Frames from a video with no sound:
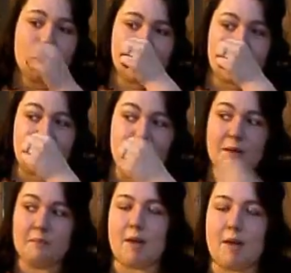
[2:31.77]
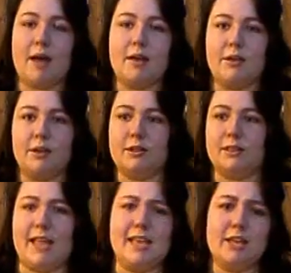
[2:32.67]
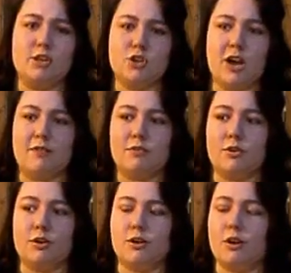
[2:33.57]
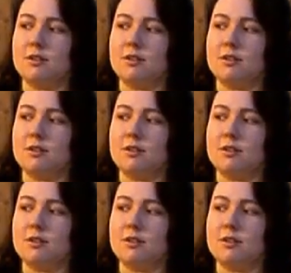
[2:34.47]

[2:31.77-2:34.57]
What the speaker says: the mile light can travel across